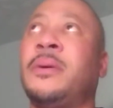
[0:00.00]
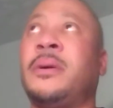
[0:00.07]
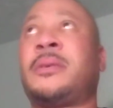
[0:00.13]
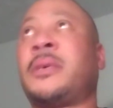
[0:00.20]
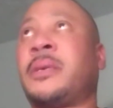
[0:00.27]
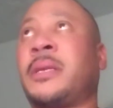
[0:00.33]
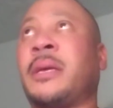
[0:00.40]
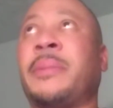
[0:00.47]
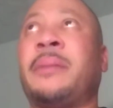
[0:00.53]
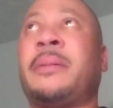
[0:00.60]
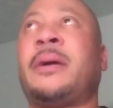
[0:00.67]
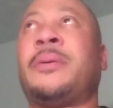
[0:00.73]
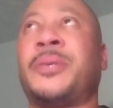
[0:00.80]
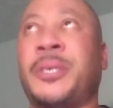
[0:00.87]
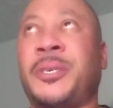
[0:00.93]
I'll take that back.
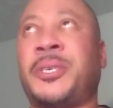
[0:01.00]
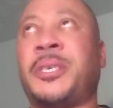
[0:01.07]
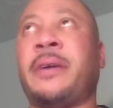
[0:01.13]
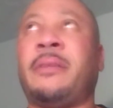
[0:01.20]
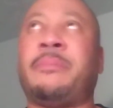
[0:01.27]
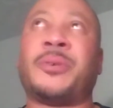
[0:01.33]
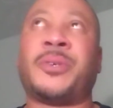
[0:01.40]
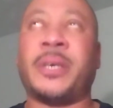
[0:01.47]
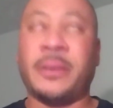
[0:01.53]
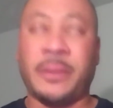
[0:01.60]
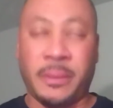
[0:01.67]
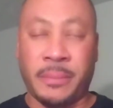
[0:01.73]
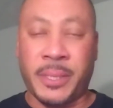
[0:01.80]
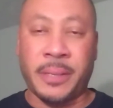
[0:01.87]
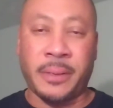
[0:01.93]
I would say 70% of
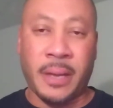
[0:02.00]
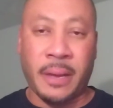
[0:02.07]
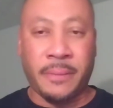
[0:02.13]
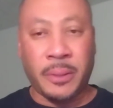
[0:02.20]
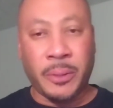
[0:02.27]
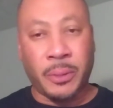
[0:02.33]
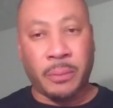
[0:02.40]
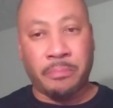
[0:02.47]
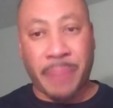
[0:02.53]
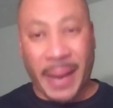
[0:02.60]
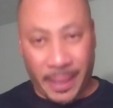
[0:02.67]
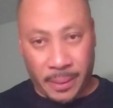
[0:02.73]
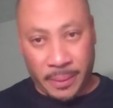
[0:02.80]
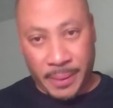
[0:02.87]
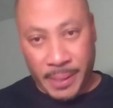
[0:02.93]
them tend to have a little
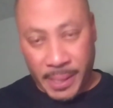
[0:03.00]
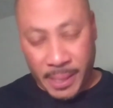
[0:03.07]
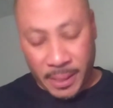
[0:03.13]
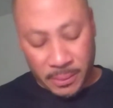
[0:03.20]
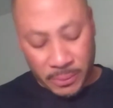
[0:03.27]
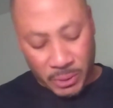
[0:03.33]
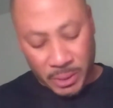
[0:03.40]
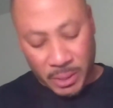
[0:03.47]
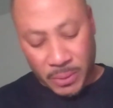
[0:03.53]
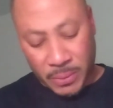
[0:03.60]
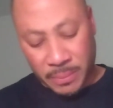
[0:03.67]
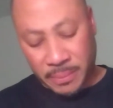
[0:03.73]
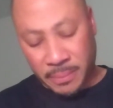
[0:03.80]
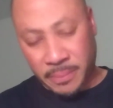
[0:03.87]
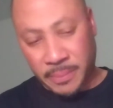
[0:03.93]
bite in the end, so
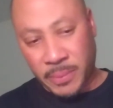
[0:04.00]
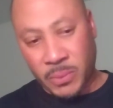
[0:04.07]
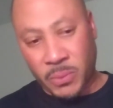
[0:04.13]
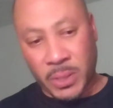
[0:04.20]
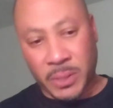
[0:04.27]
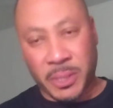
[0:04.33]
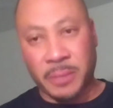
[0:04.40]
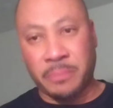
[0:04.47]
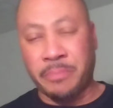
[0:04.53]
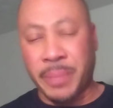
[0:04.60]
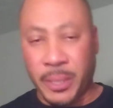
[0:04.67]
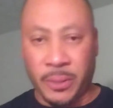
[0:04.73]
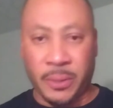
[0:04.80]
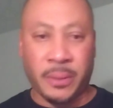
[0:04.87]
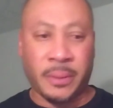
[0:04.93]
when it says
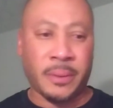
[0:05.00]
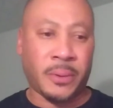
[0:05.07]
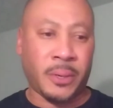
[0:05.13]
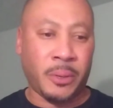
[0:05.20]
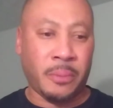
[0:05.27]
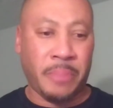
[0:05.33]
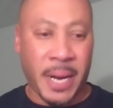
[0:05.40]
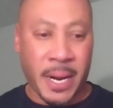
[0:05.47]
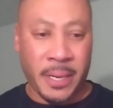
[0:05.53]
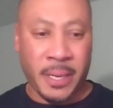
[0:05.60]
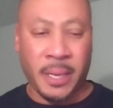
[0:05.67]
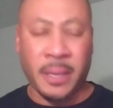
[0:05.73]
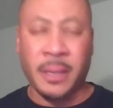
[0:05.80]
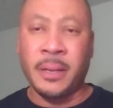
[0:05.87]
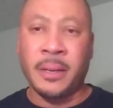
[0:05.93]
bitter or a little
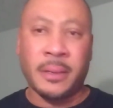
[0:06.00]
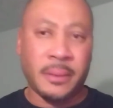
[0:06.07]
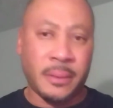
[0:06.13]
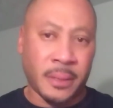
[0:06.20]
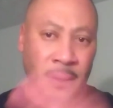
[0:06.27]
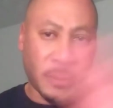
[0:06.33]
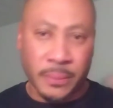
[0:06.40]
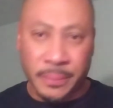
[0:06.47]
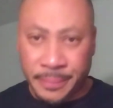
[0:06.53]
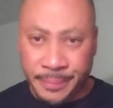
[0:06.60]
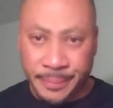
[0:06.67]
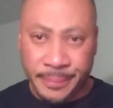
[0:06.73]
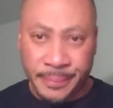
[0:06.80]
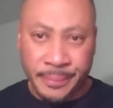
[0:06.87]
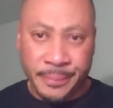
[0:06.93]
piney, don't
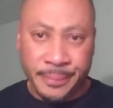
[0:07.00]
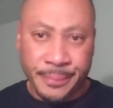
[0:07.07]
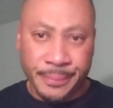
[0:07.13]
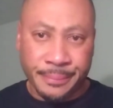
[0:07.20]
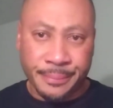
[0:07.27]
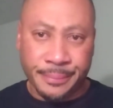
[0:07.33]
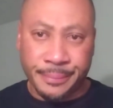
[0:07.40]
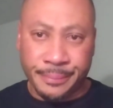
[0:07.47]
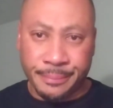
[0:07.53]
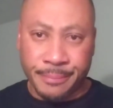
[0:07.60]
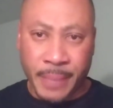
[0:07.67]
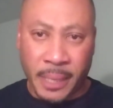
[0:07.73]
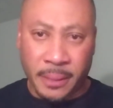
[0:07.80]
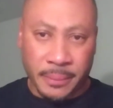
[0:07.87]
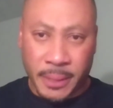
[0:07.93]

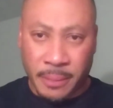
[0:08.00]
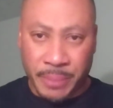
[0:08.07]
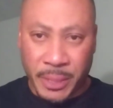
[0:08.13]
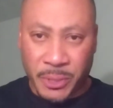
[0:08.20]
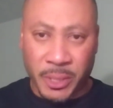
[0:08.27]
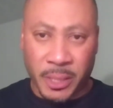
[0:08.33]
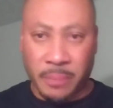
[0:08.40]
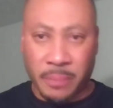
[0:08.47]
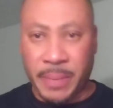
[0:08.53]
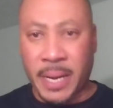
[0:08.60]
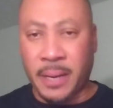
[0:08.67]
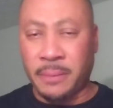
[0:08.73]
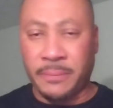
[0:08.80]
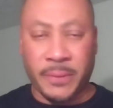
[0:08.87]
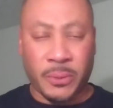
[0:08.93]
make a big stick
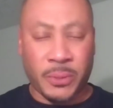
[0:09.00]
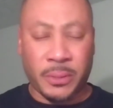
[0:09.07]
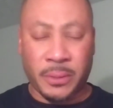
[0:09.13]
about it, folks.